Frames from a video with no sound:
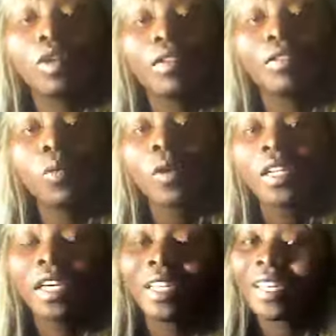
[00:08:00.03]
drive the one
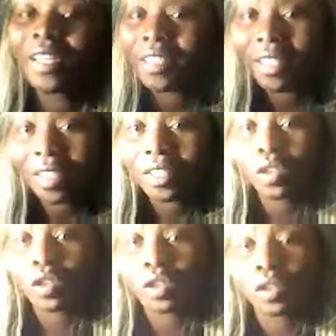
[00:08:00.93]
year that is
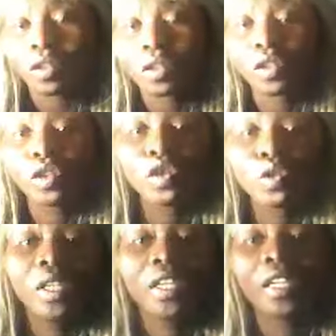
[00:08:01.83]
next door, the two
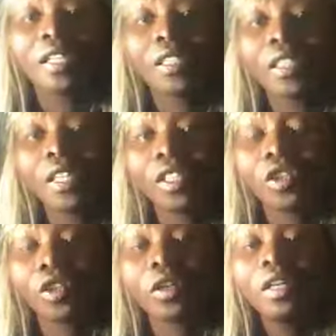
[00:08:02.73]
year that is next
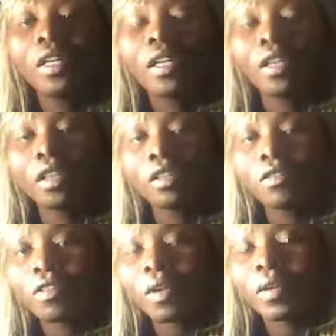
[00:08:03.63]
door. It is
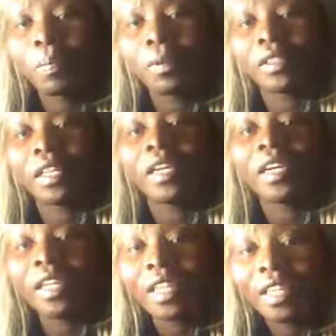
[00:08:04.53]
very important.
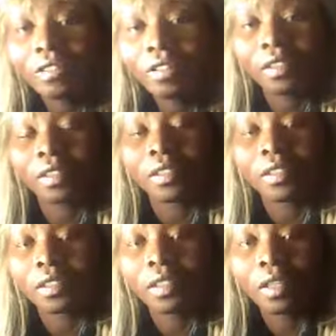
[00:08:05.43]
Even
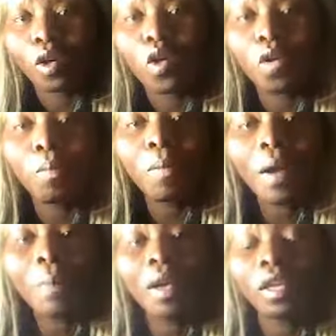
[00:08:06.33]

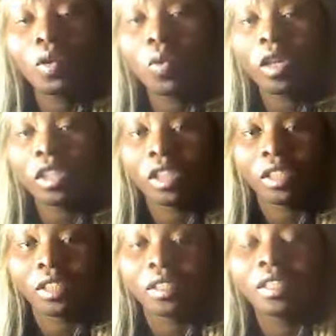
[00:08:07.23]
Obama you
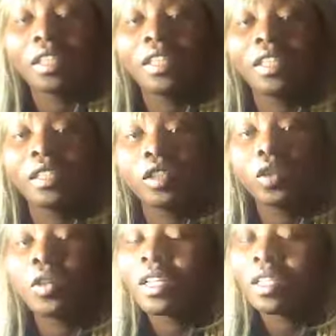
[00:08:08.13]
watching three years
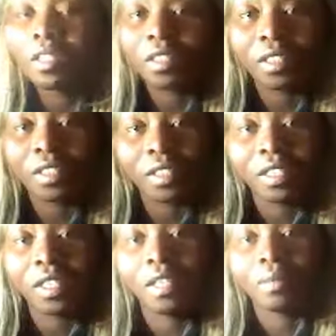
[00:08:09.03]
ago, he's not the
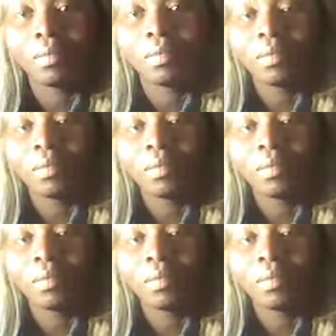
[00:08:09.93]
same.